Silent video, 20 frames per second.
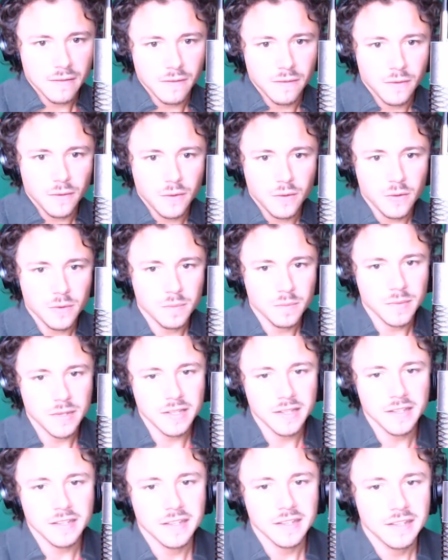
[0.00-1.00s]
for
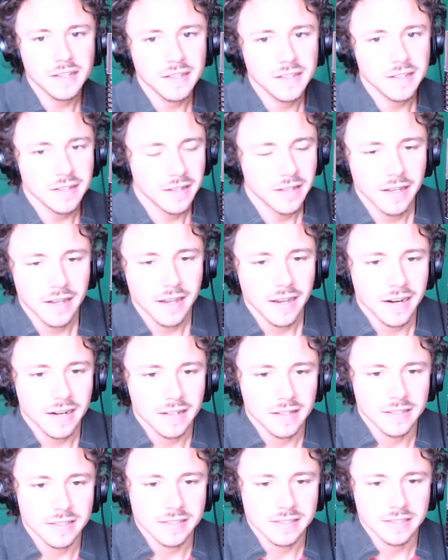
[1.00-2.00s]
me. I
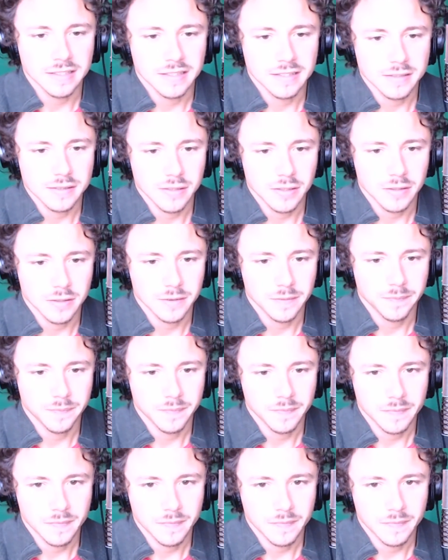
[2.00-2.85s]
gotta listen to that song.